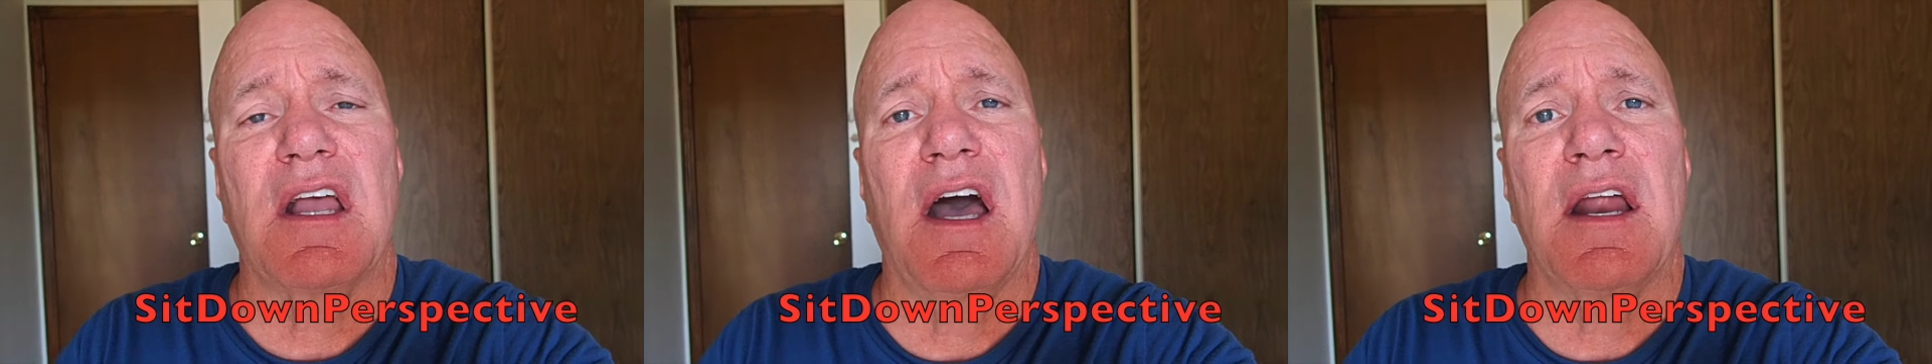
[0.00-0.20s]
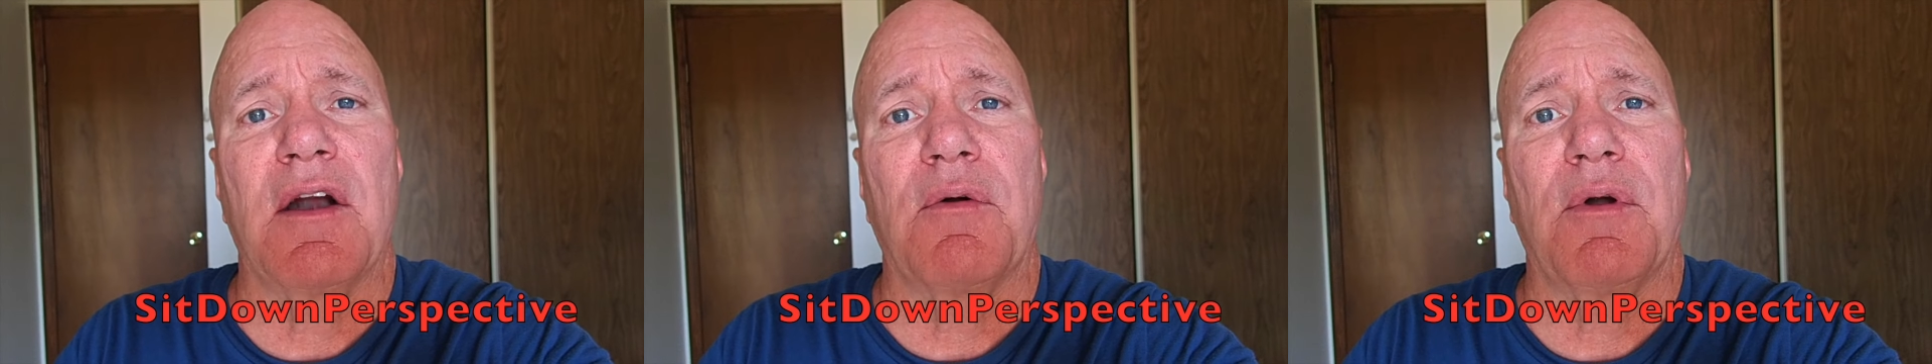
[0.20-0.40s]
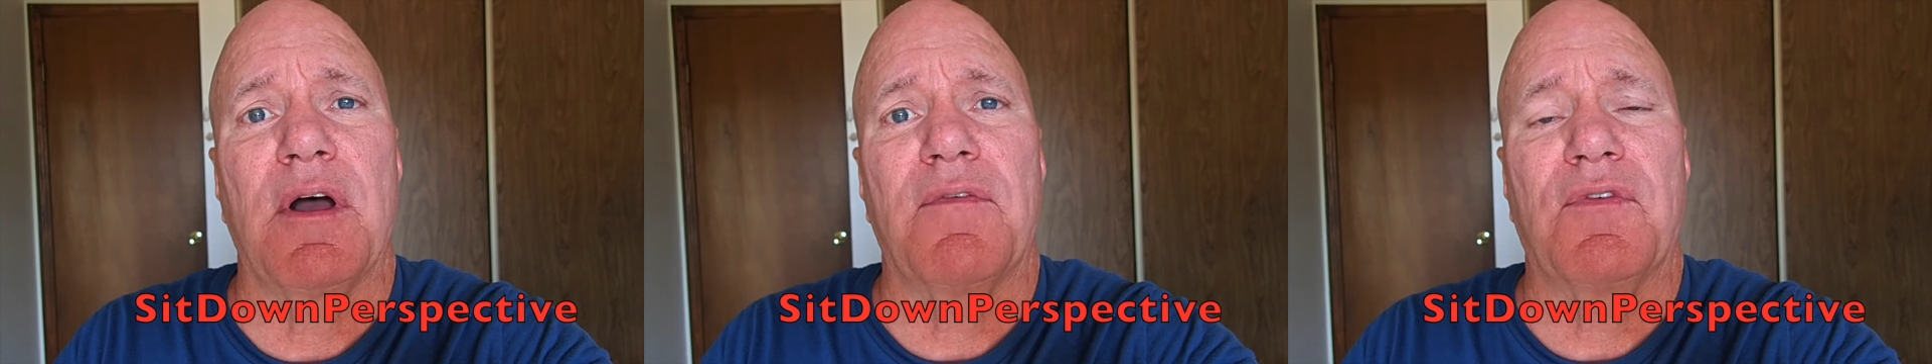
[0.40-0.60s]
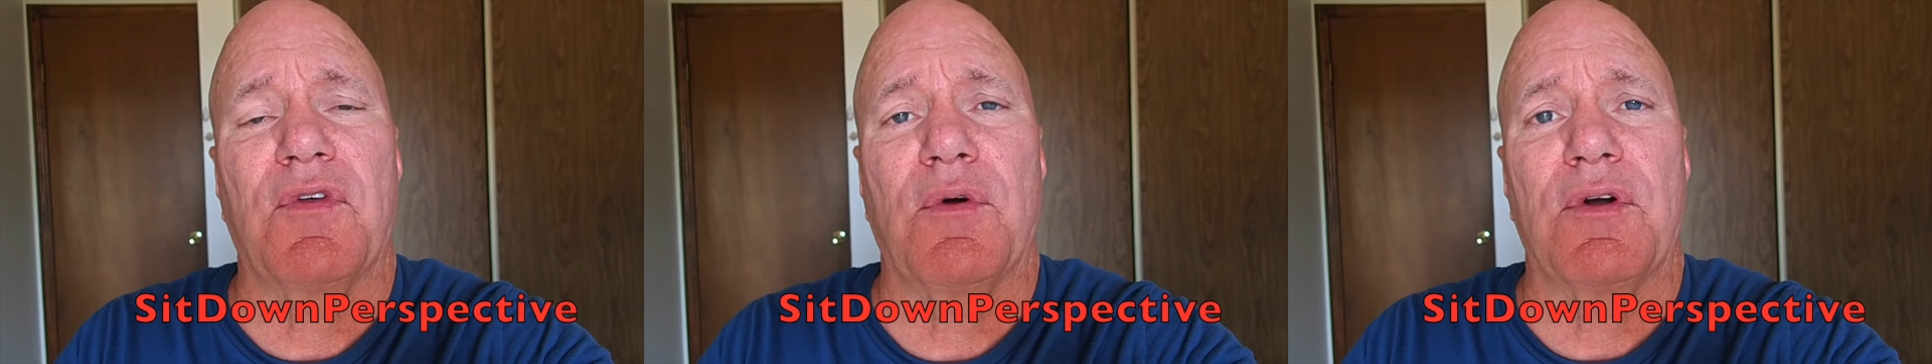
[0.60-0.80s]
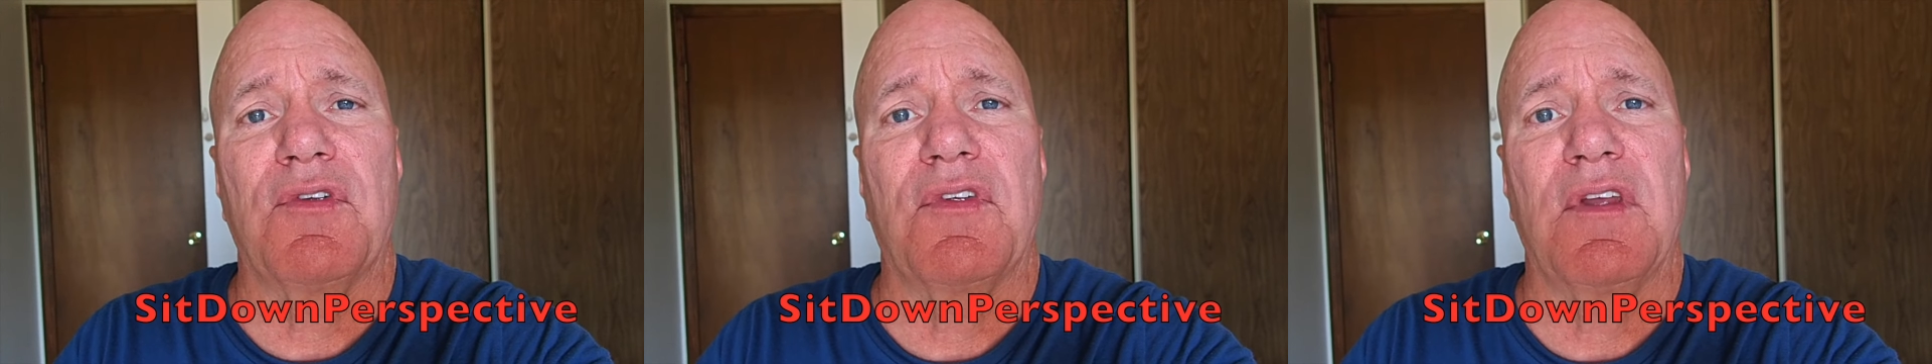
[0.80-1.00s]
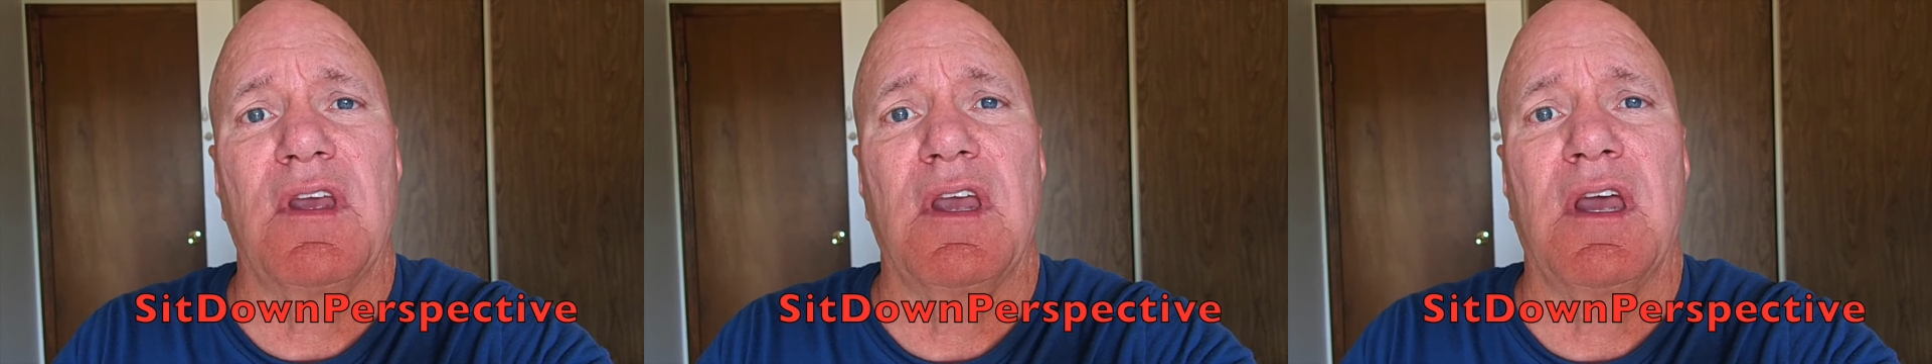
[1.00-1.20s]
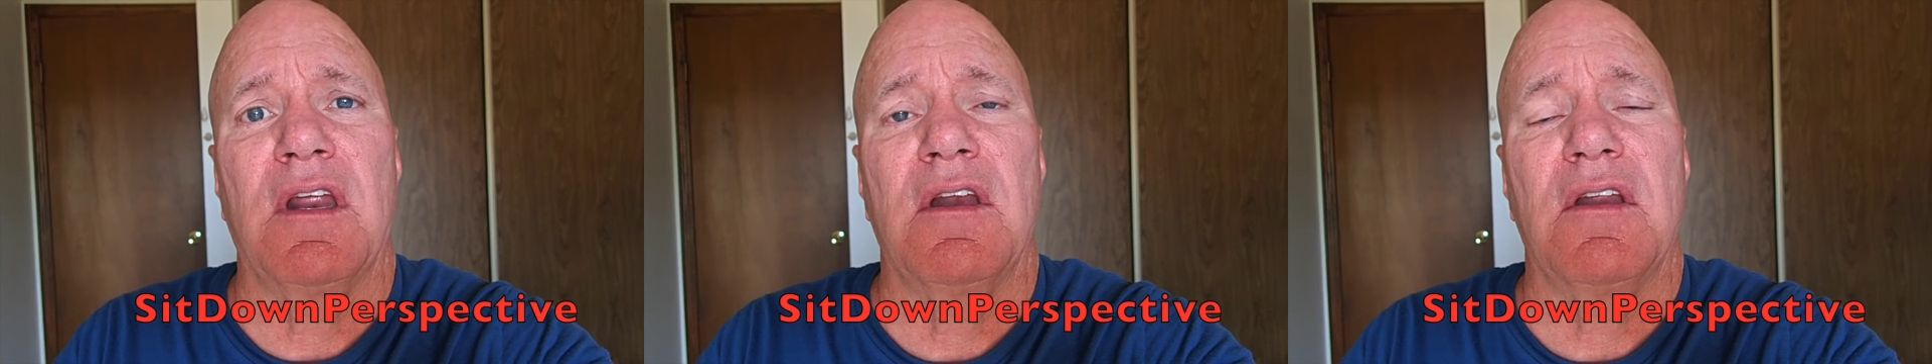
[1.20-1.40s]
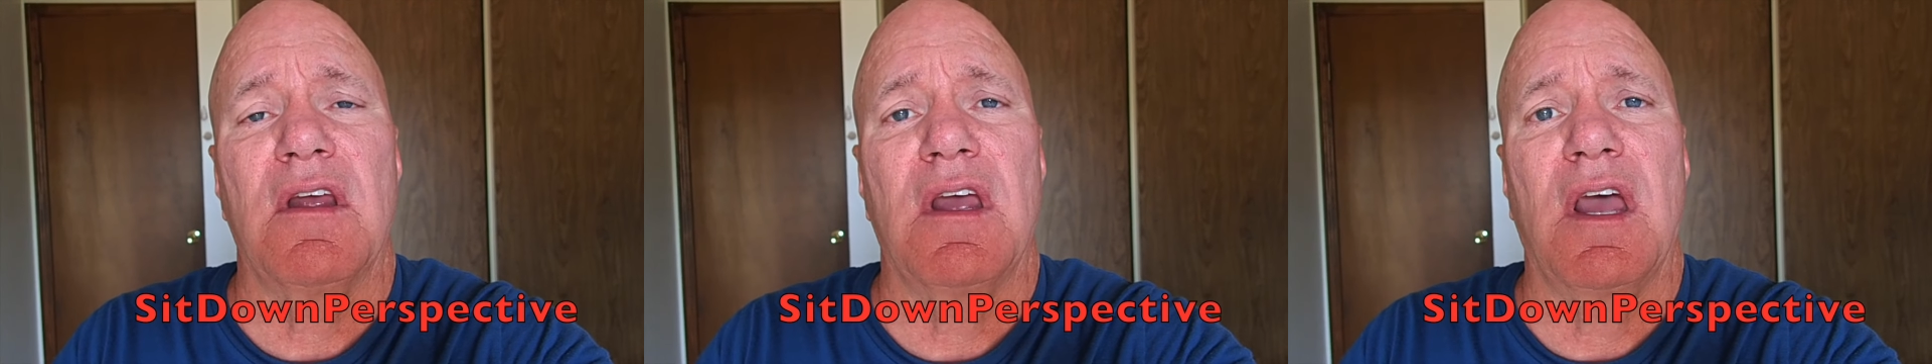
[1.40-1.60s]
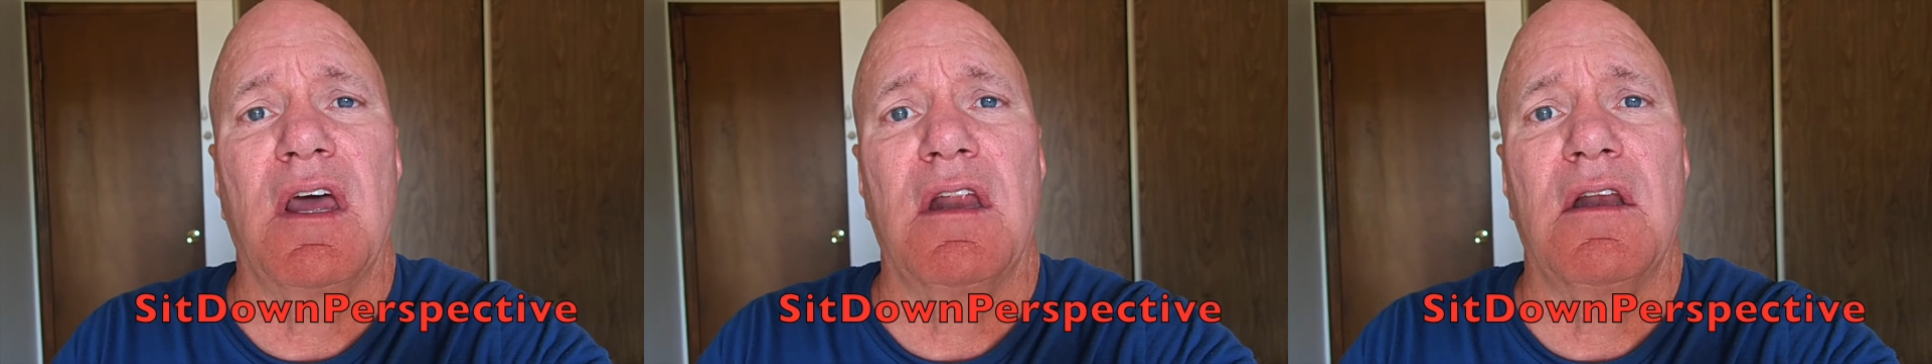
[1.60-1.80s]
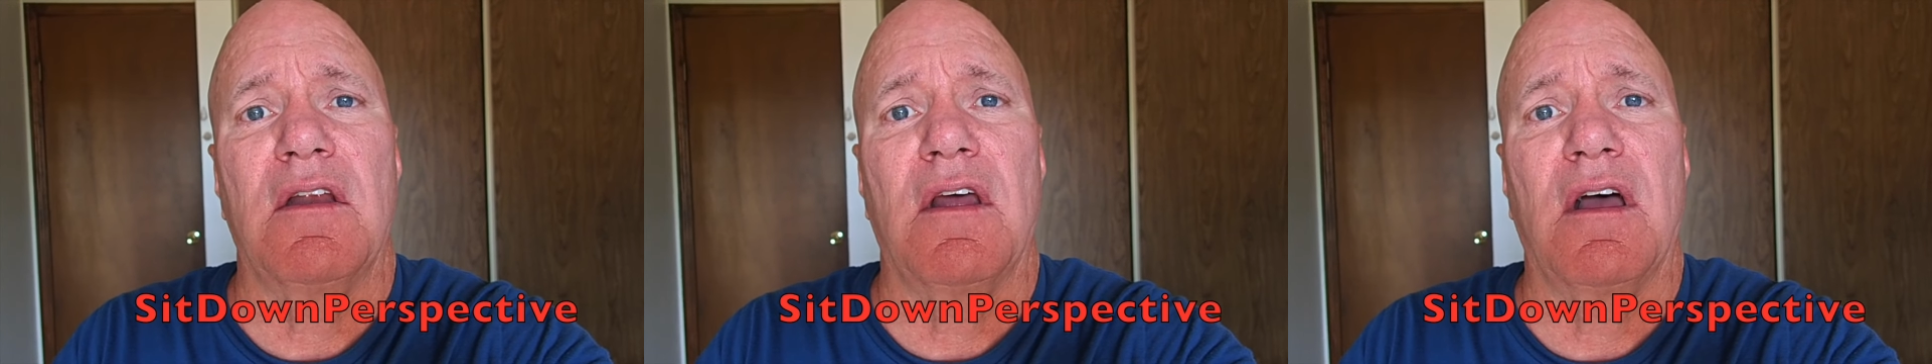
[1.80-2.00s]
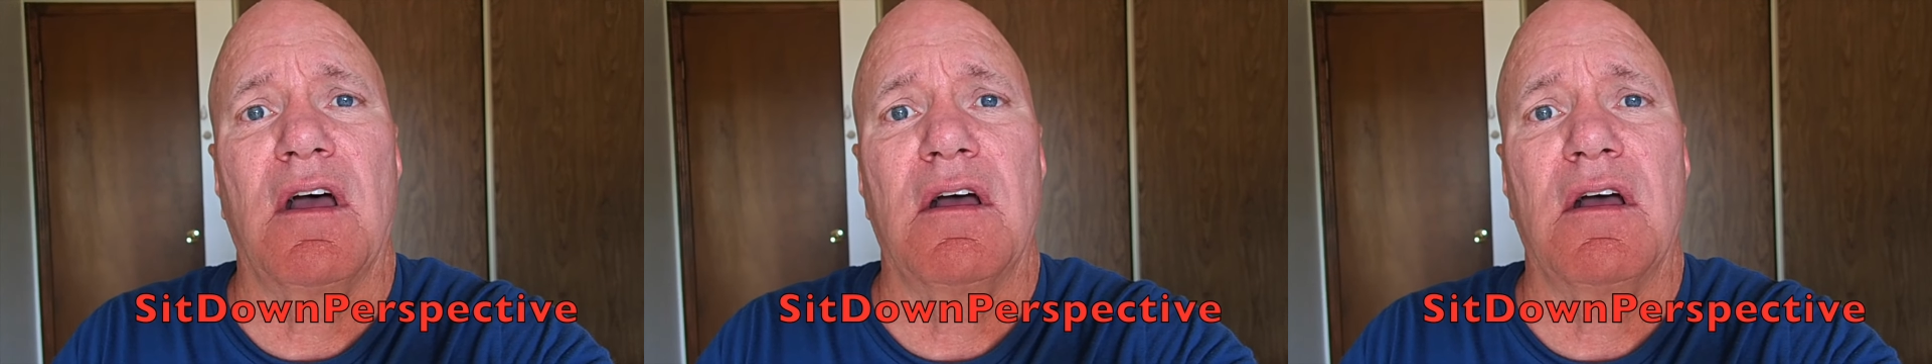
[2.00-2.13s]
kind of rough towards the end, and